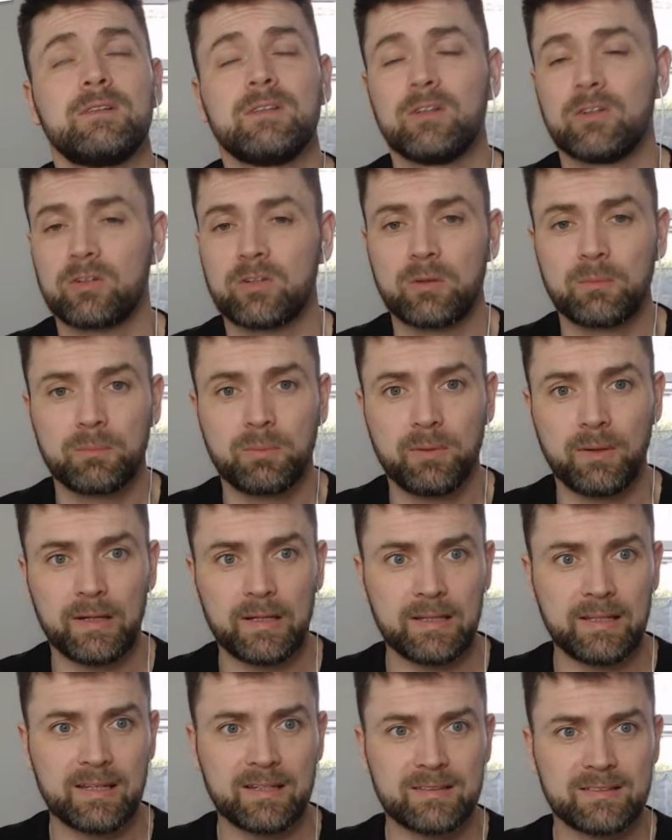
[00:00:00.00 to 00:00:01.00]
We look
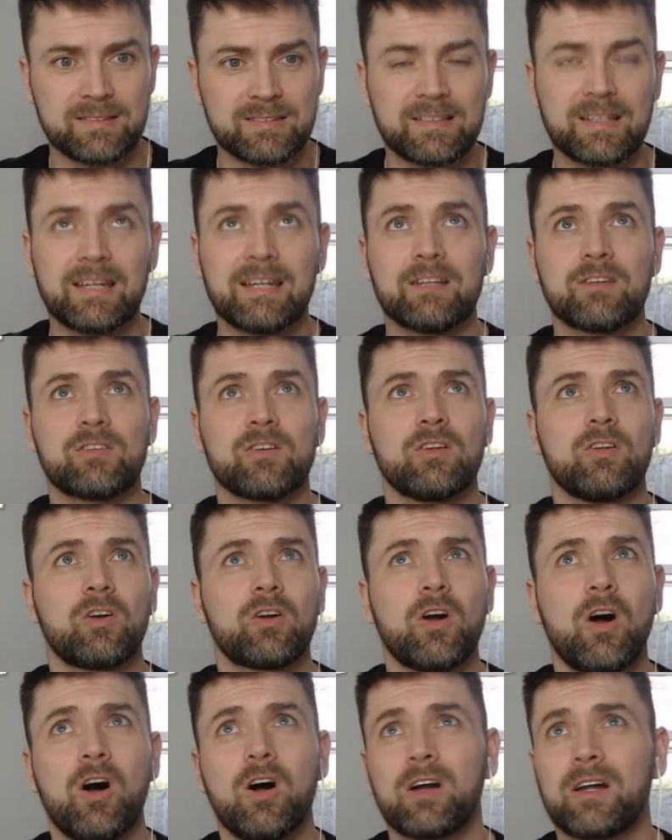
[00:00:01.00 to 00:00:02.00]
completely at sea. He doesn't
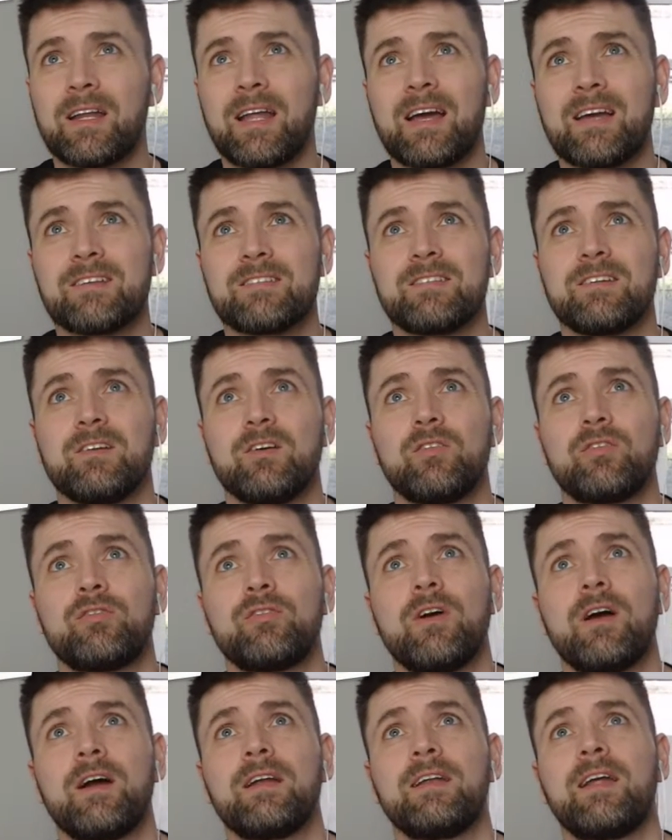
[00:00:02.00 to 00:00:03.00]
look organised
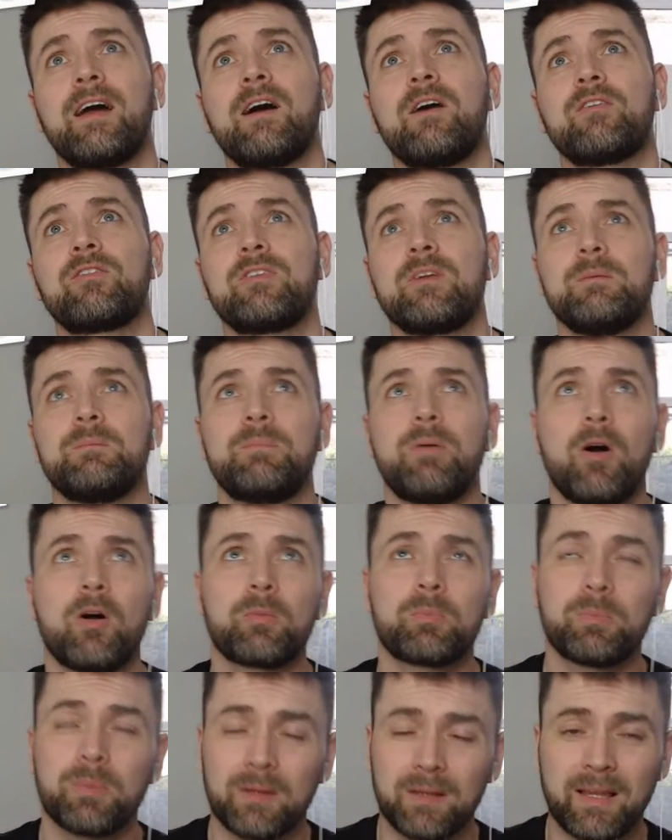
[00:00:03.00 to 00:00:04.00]
enough right now. I've seen
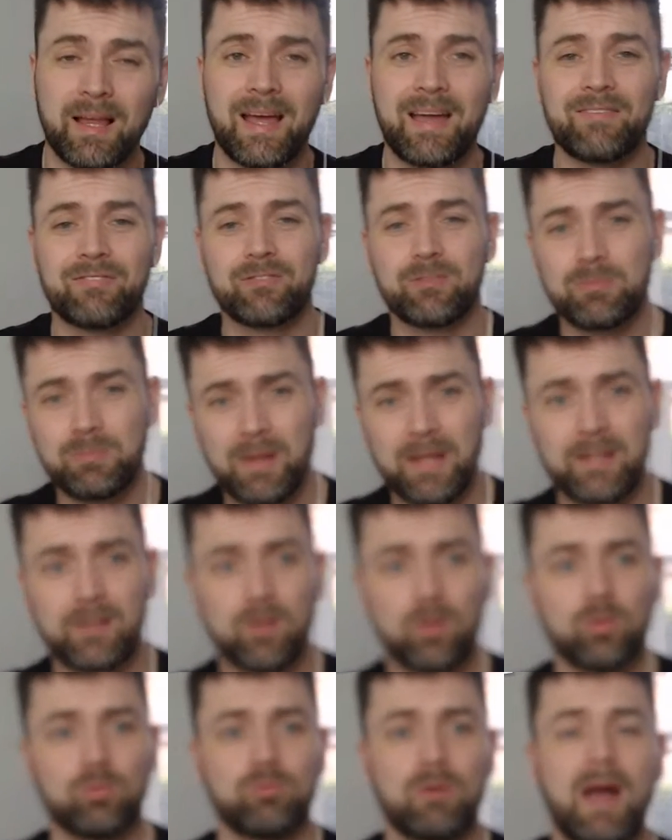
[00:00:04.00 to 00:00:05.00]
Pogba left,
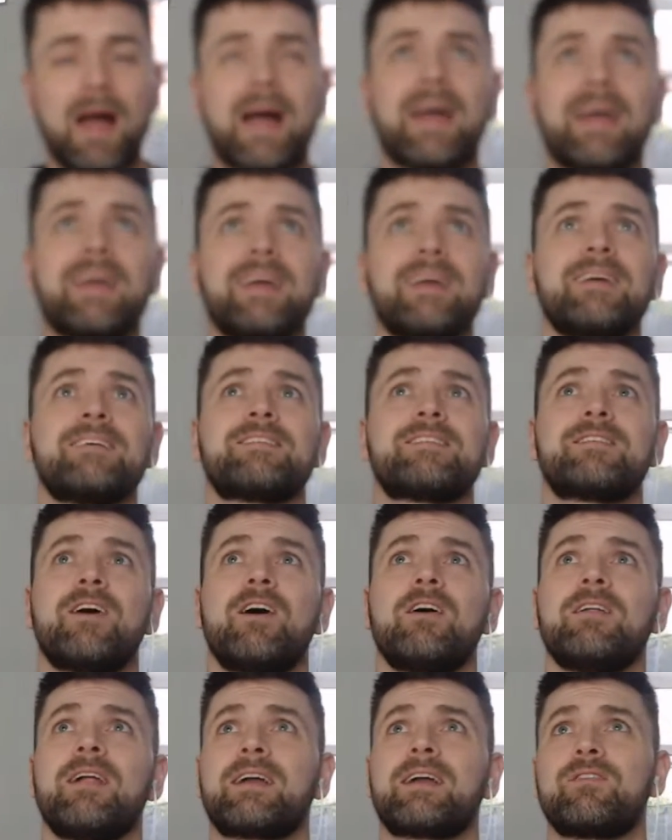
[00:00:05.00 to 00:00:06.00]
middle, right. It's
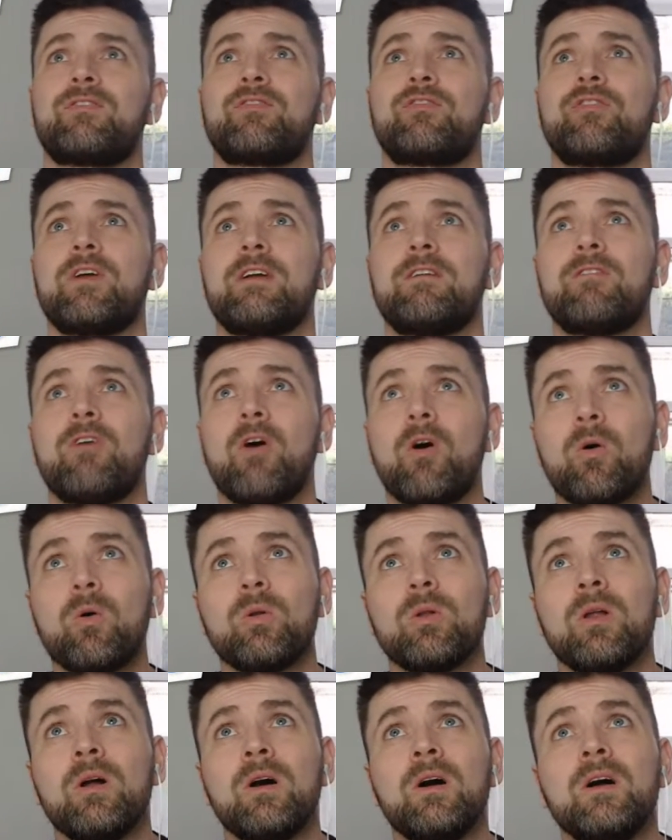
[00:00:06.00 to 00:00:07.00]
sort of like a free
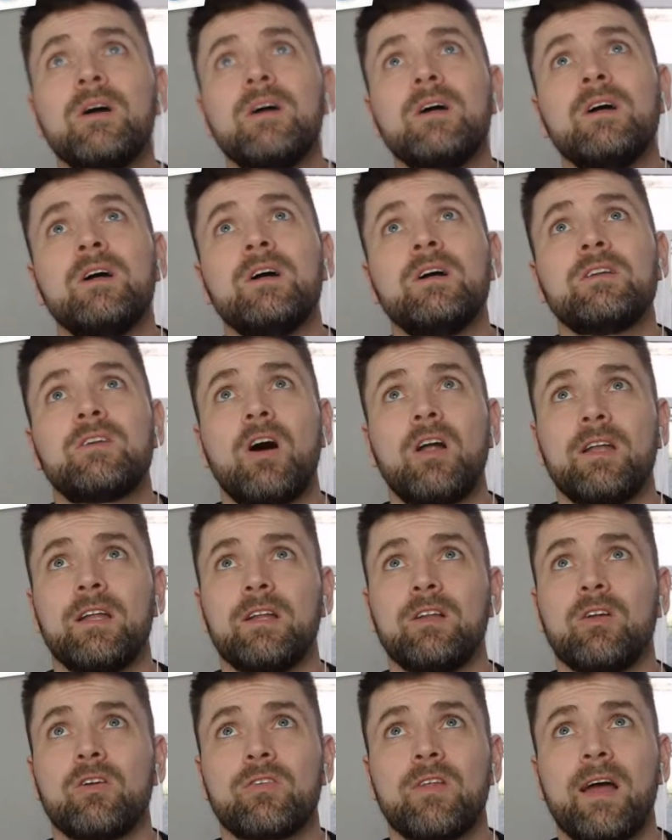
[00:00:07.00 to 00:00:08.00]
roll.
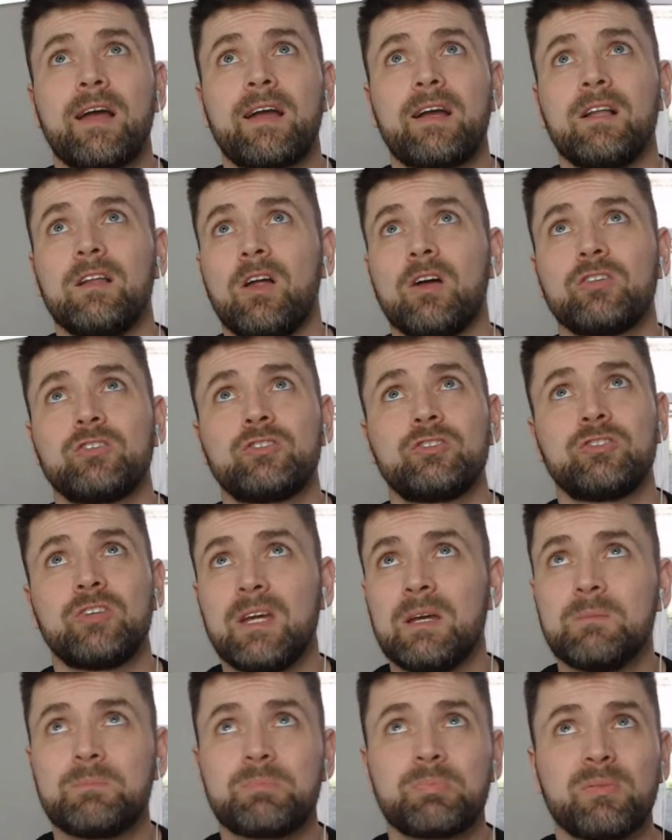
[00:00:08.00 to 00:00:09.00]
Donny looks like a lost
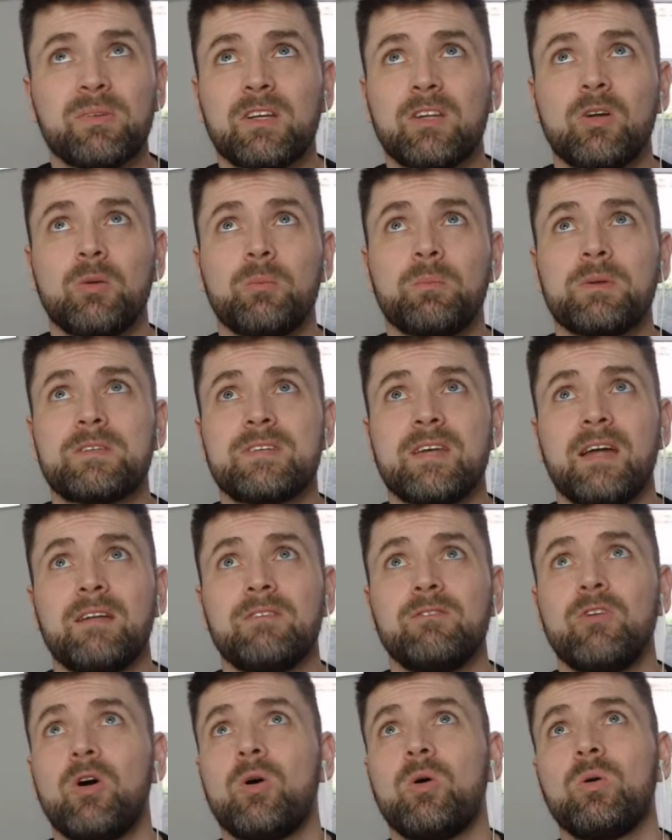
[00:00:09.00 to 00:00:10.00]
sheep in the number
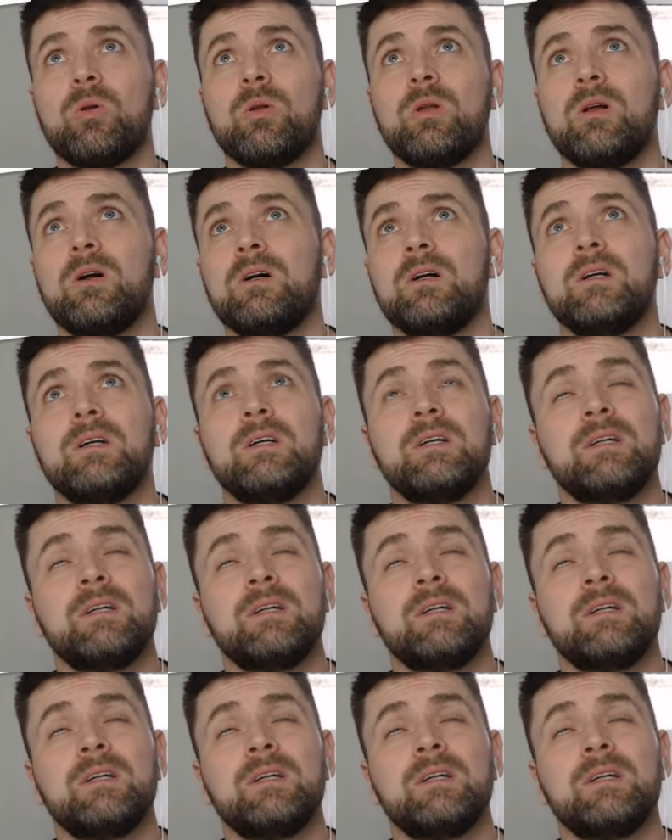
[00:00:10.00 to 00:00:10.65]
10 role.